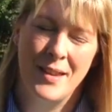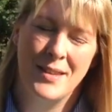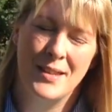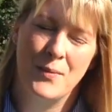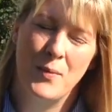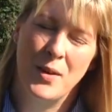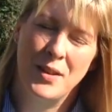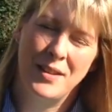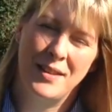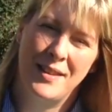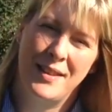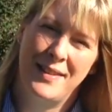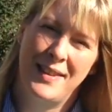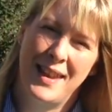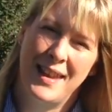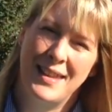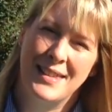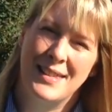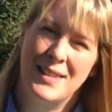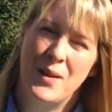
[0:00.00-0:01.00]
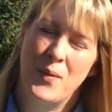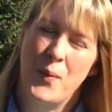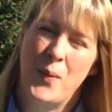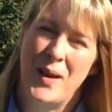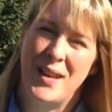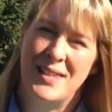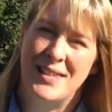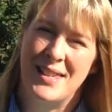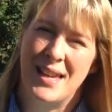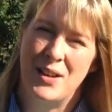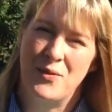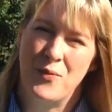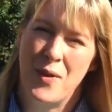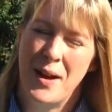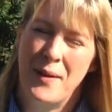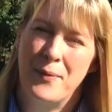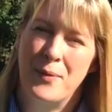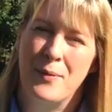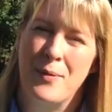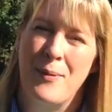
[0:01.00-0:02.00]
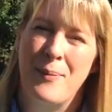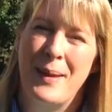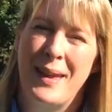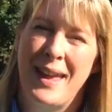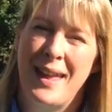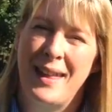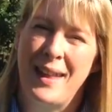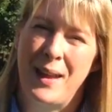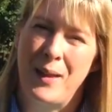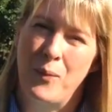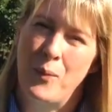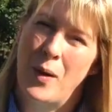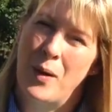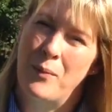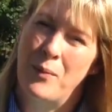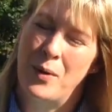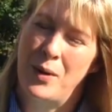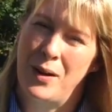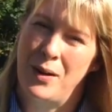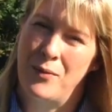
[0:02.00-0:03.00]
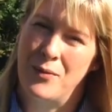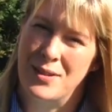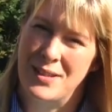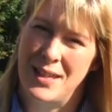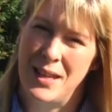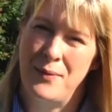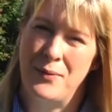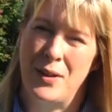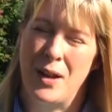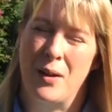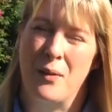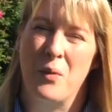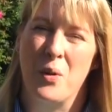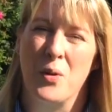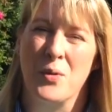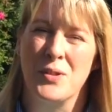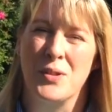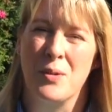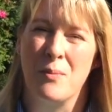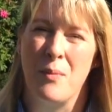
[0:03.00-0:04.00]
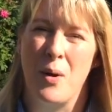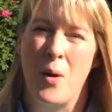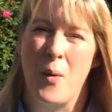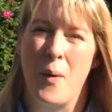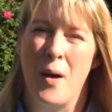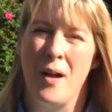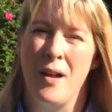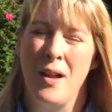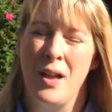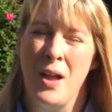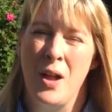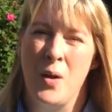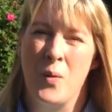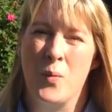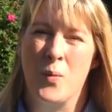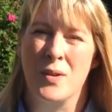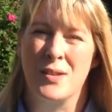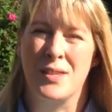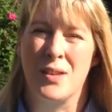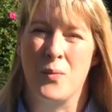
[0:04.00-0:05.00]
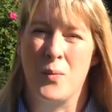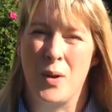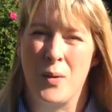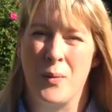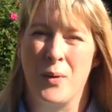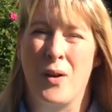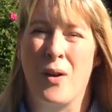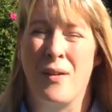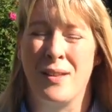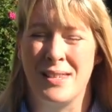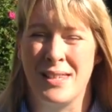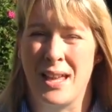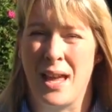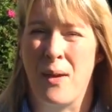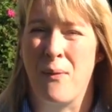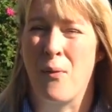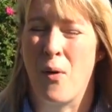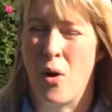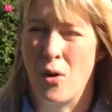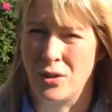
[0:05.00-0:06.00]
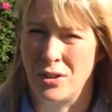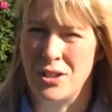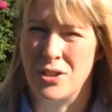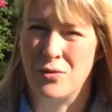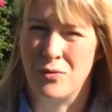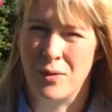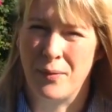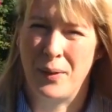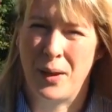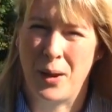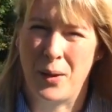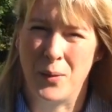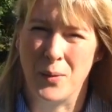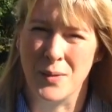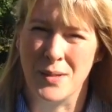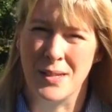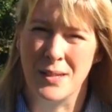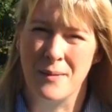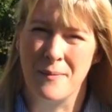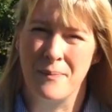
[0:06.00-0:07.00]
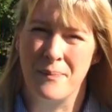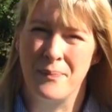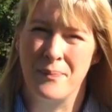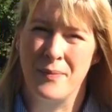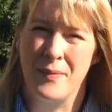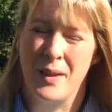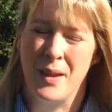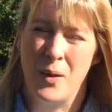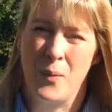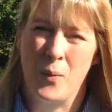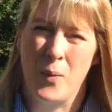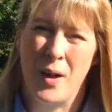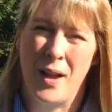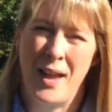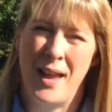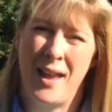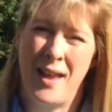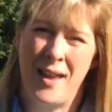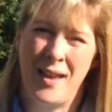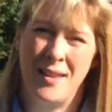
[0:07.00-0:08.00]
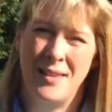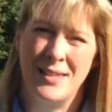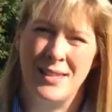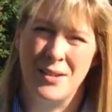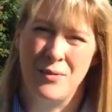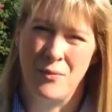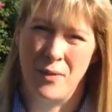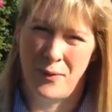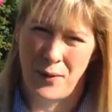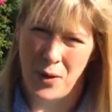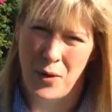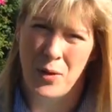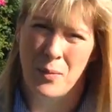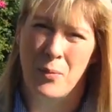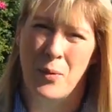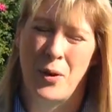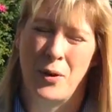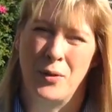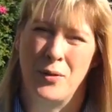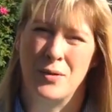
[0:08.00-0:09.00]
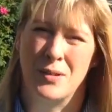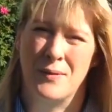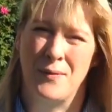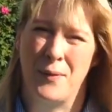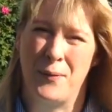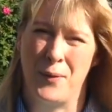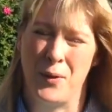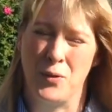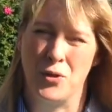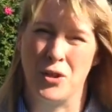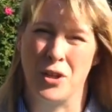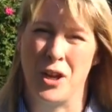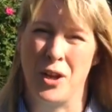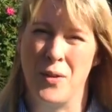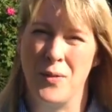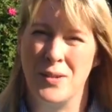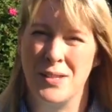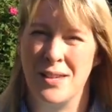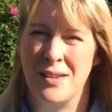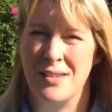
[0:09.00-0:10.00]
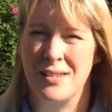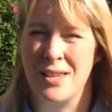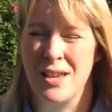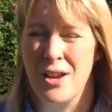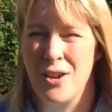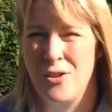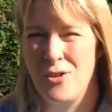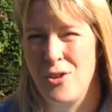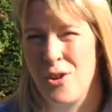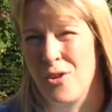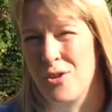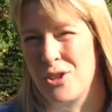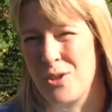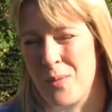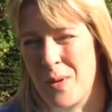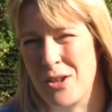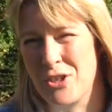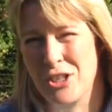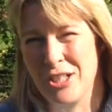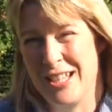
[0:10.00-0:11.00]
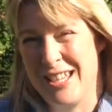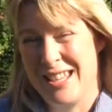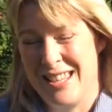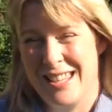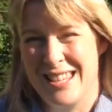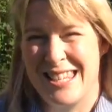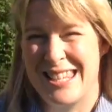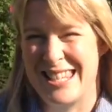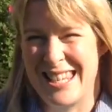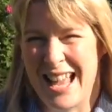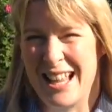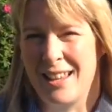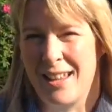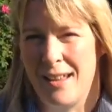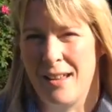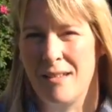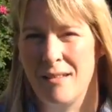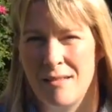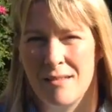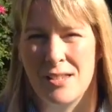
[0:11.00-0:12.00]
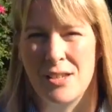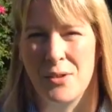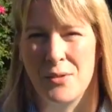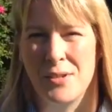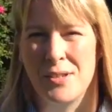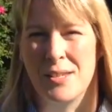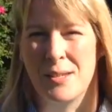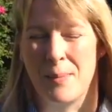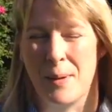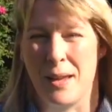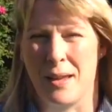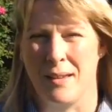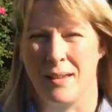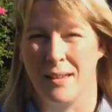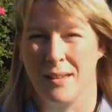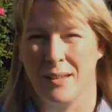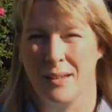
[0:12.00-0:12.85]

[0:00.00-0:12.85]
So one of the things that we said right from the beginning when we received our Automower was that we were going to give honest reviews. We're here to review the product for future users, not to actually sell it, so to speak.